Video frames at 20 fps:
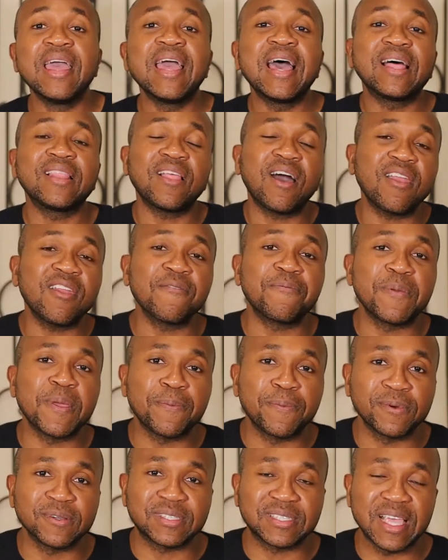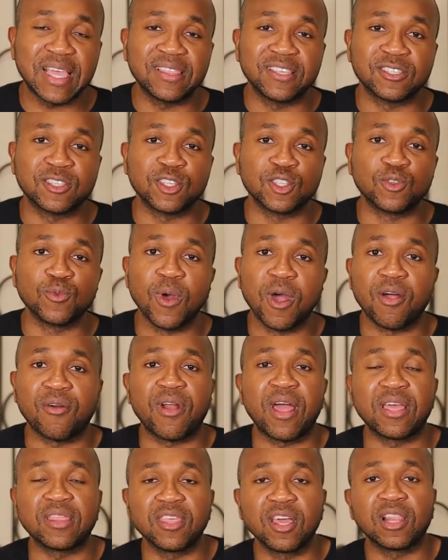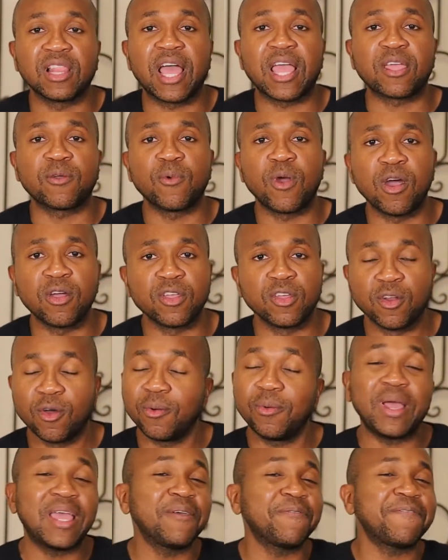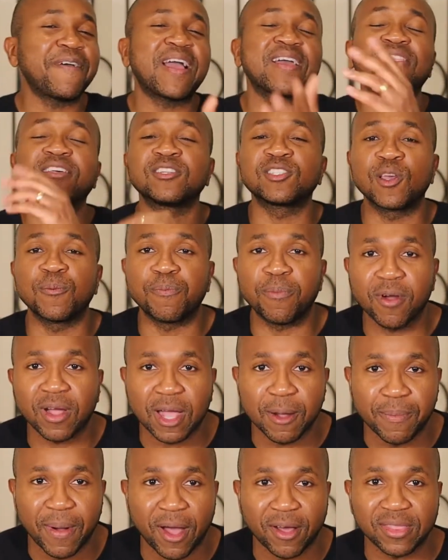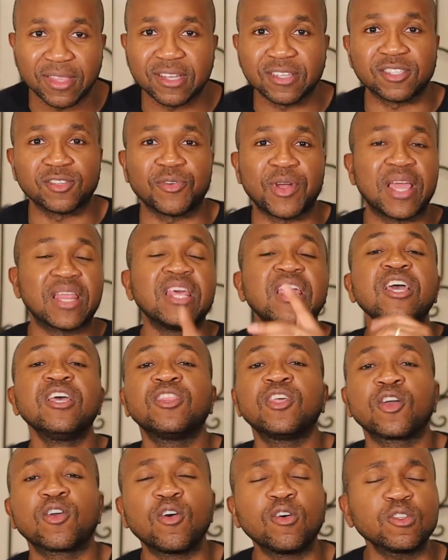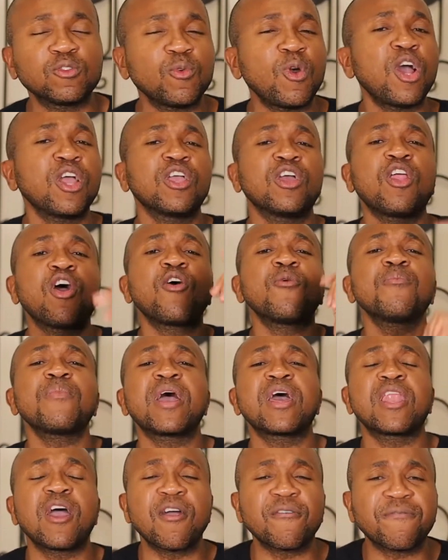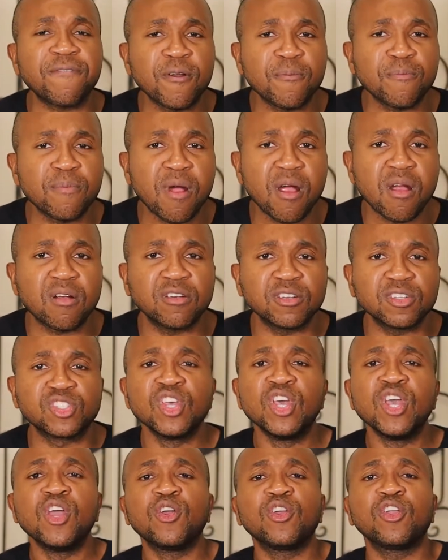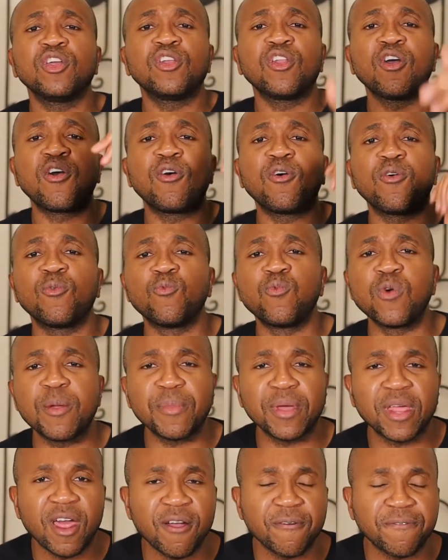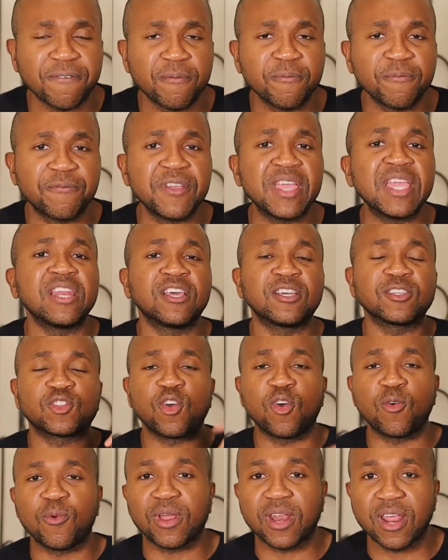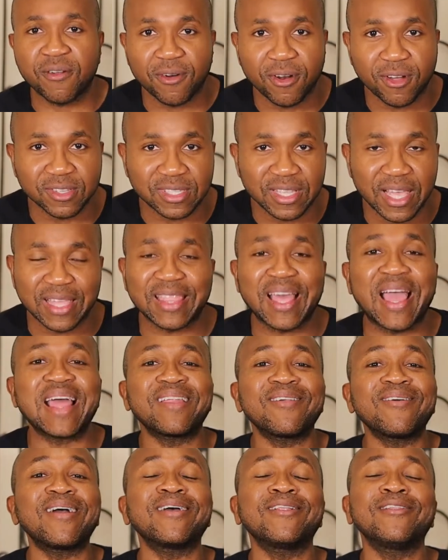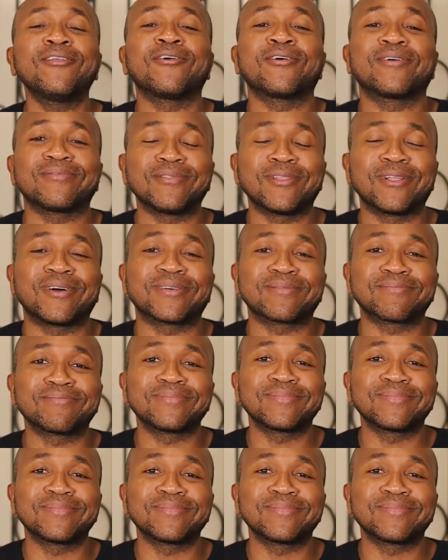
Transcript: a lot of people say this as well, right? They're like, well, you know, in fact, there's a book about this, right? That goes, well, you know, men are from Mars, you know, women are from Venus, or whatever else like that. Uh, look, look,